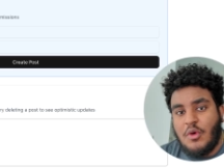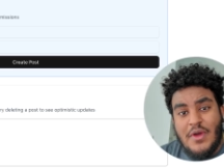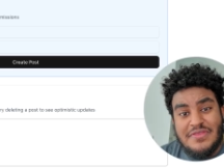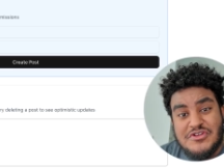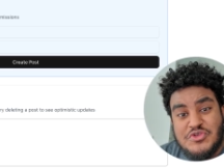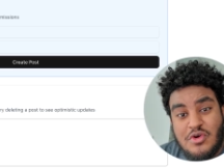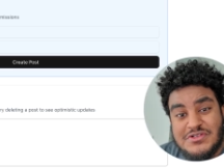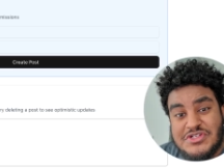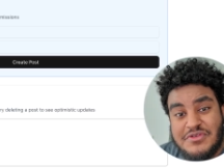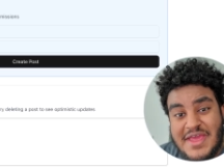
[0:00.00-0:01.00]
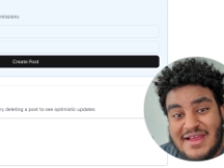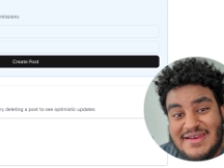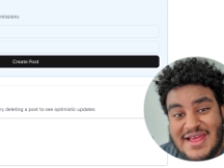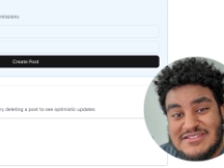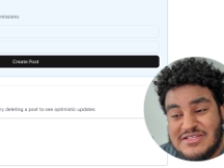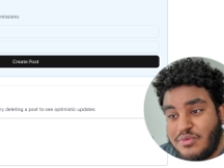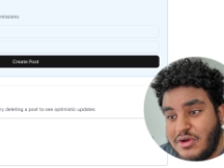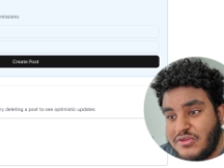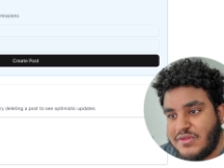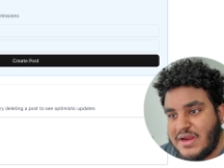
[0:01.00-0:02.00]
But wait, there's more to React
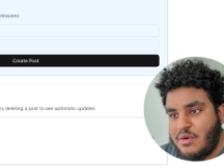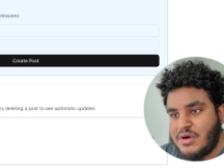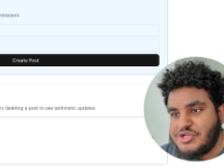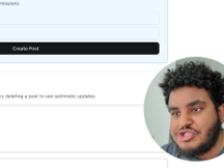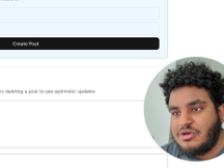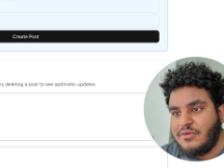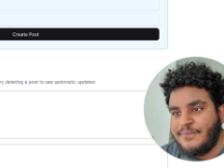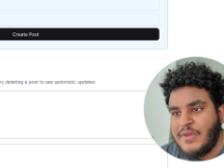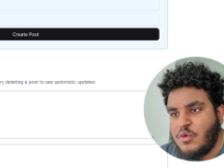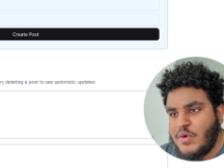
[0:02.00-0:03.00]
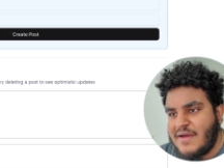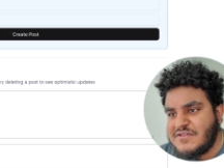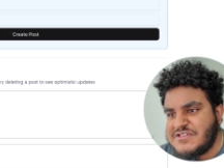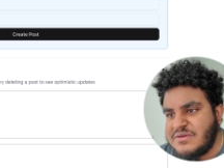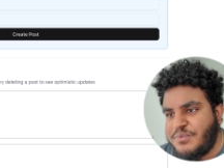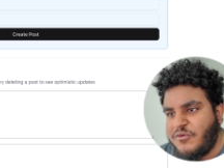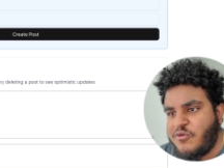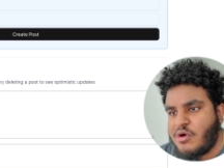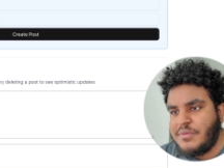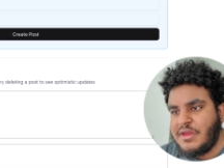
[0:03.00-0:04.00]
19.2 that I want to show you. We have a simple
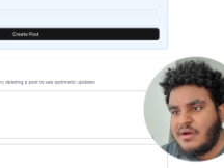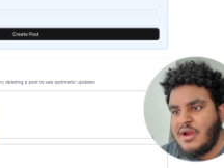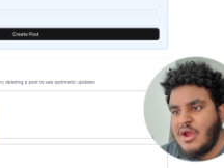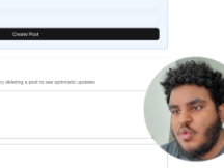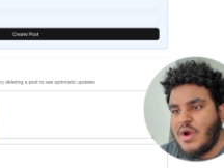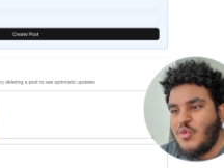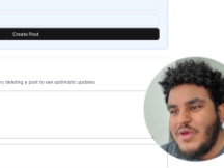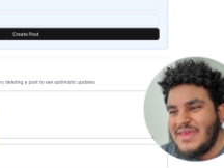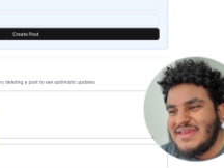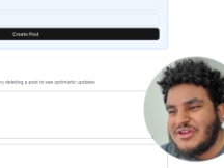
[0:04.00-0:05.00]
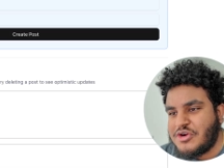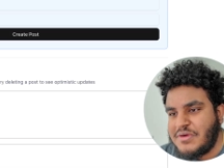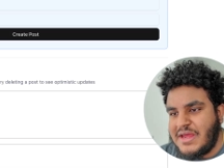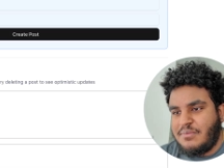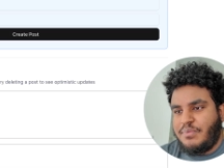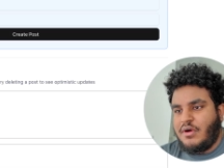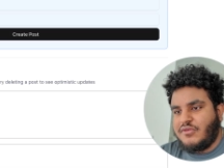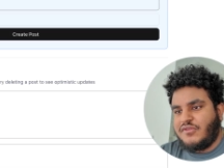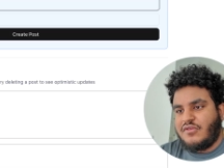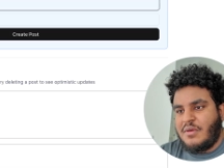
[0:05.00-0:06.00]
form here where we can create a
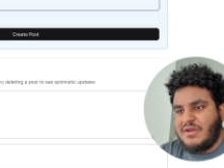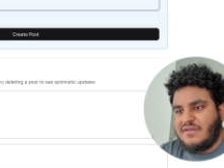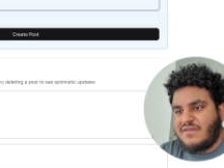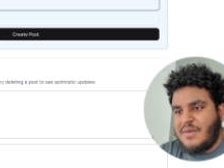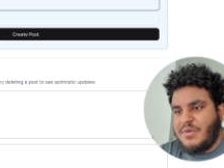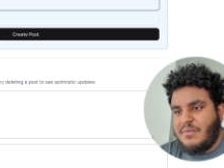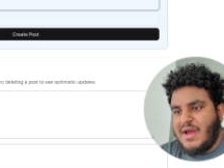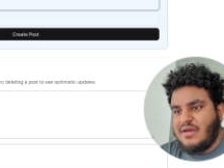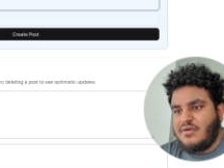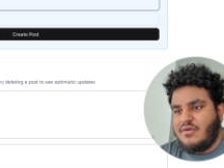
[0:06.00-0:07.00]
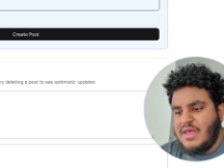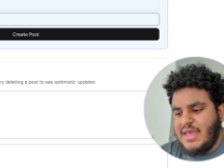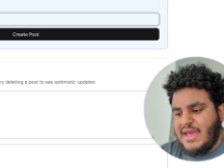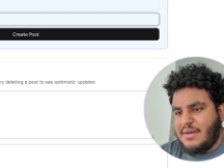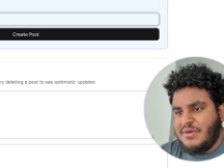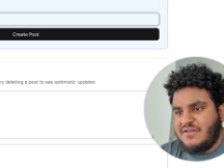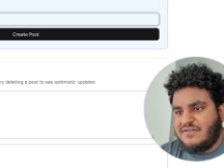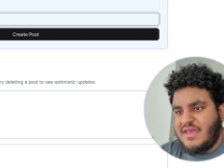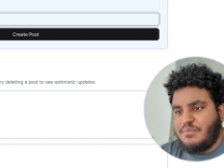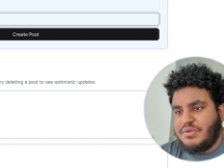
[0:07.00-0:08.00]
post. So I'm going to type in Michael, and I'm going to
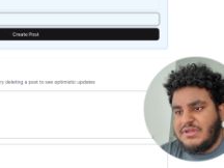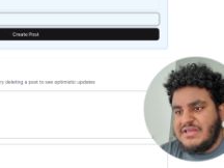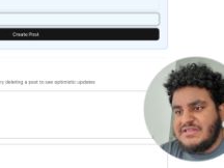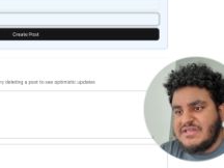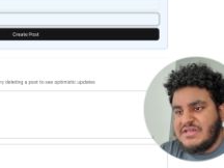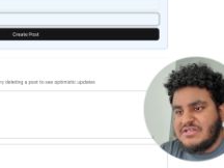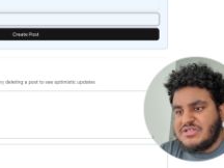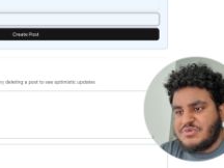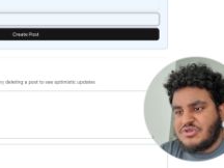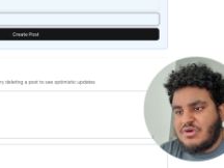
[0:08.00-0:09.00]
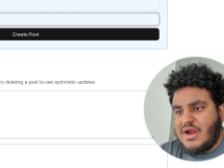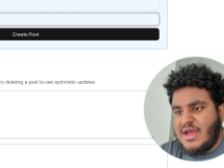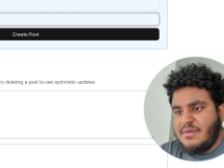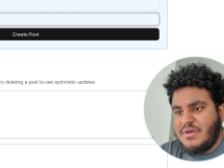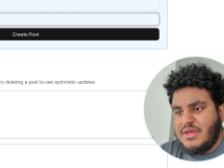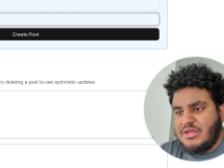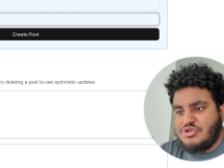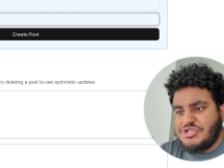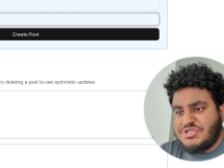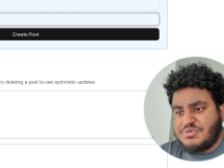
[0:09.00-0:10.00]
say, please subscribe.
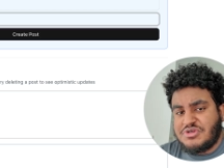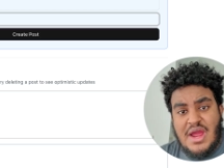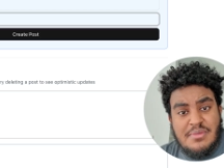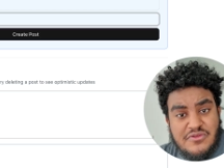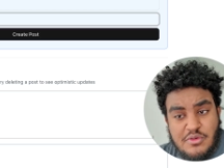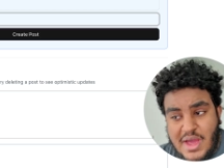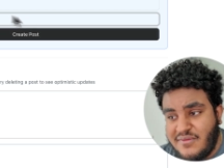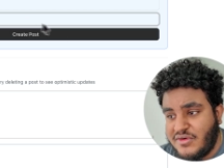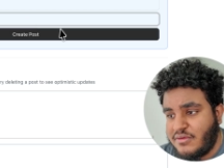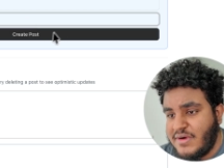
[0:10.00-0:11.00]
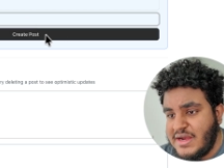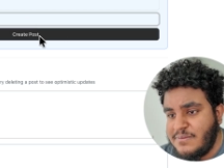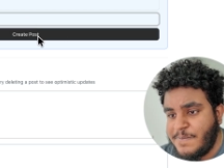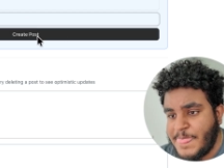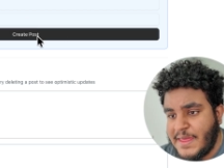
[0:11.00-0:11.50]
You should subscribe if you haven't already.